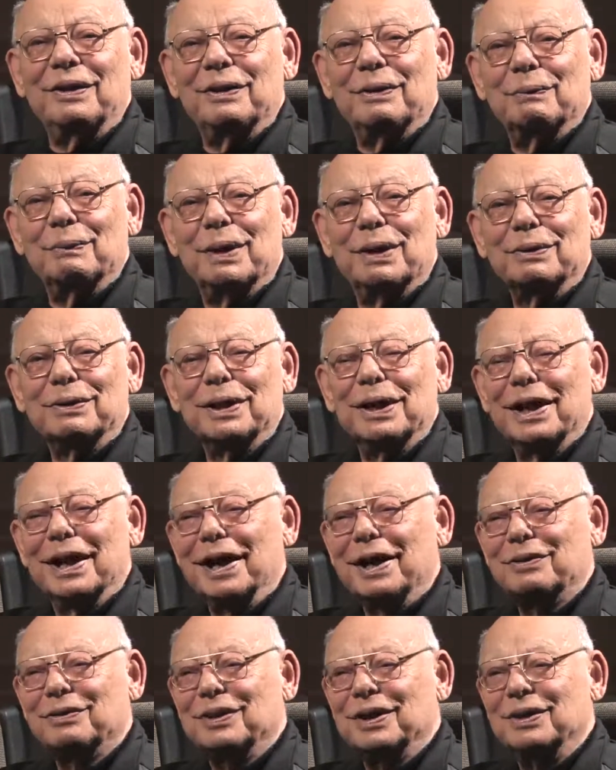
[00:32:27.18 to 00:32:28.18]
about the
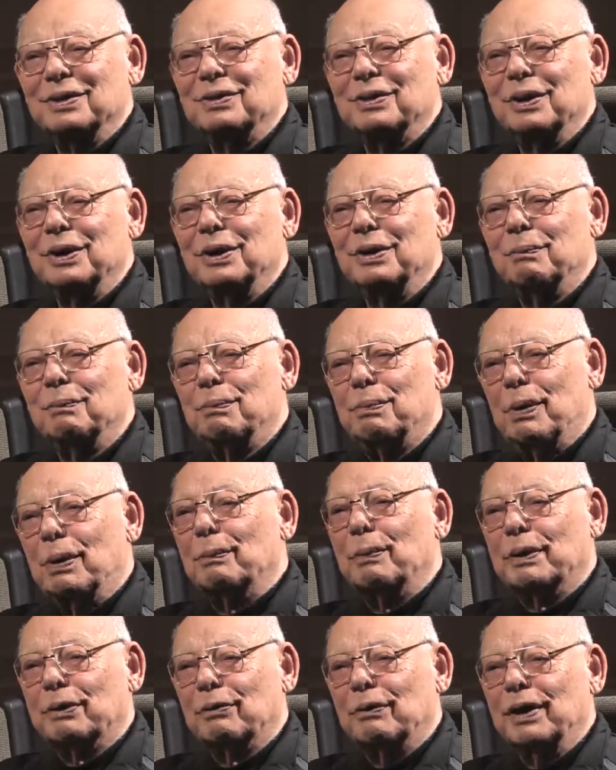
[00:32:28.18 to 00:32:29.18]
accident and
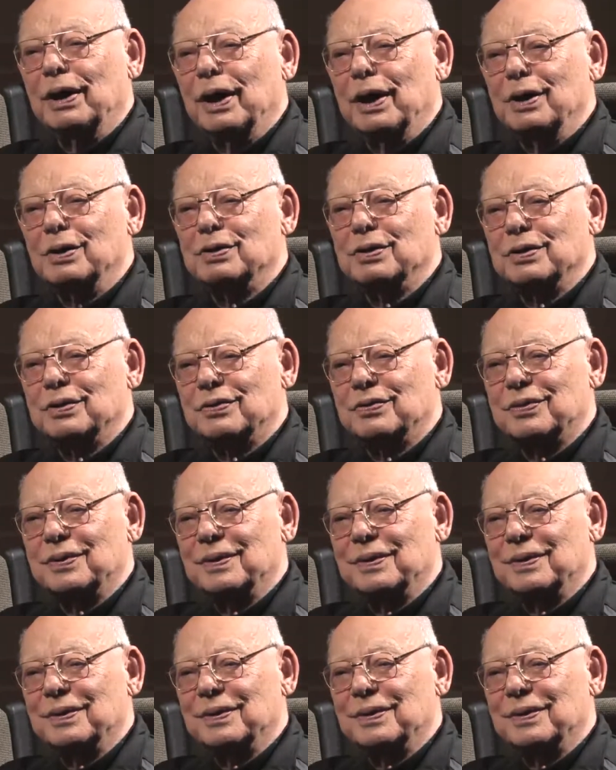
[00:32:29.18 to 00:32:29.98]
public relations.